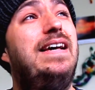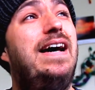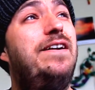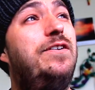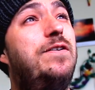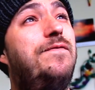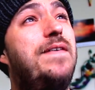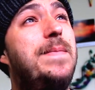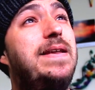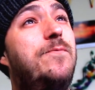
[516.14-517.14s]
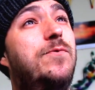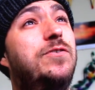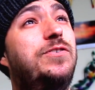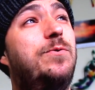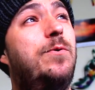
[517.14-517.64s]
I don't know if that made it
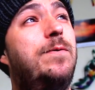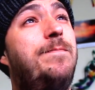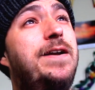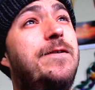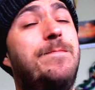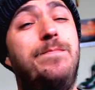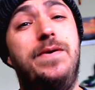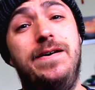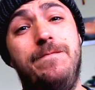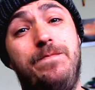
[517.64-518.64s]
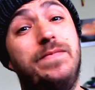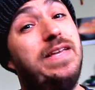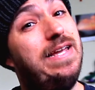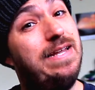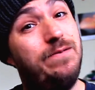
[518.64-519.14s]
worse or better, but
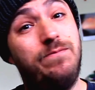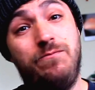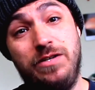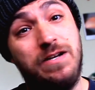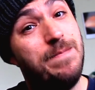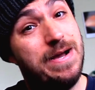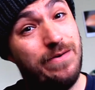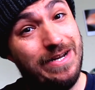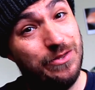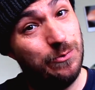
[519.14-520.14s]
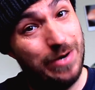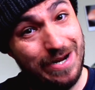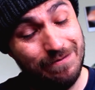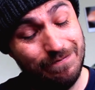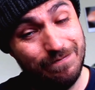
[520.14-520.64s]
it would come out either
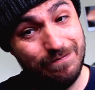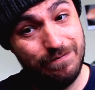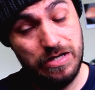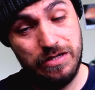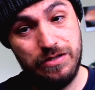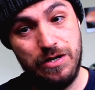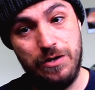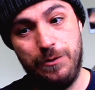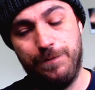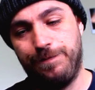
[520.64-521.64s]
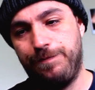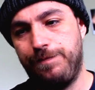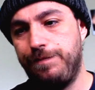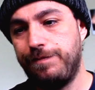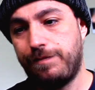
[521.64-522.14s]
way. So,
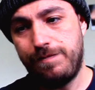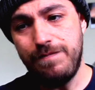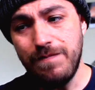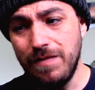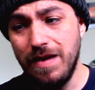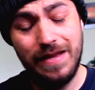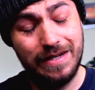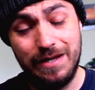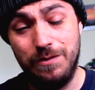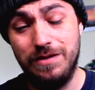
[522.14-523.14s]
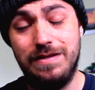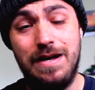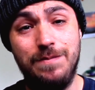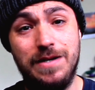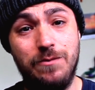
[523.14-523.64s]
there was
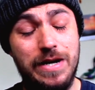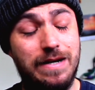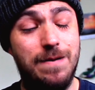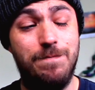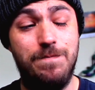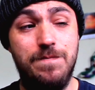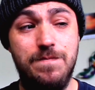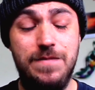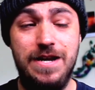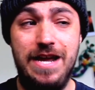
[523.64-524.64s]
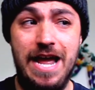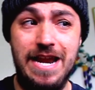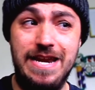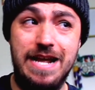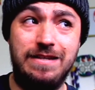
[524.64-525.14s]
times I'd wake up
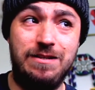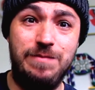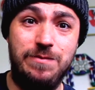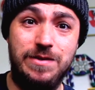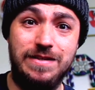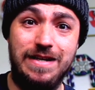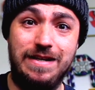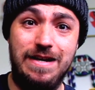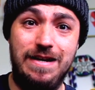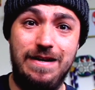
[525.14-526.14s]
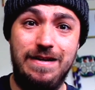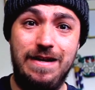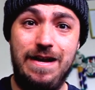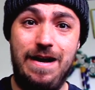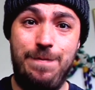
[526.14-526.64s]
and next to me was
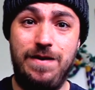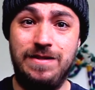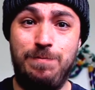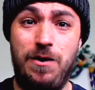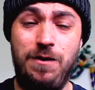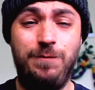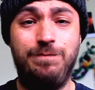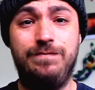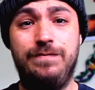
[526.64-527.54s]
a pus ball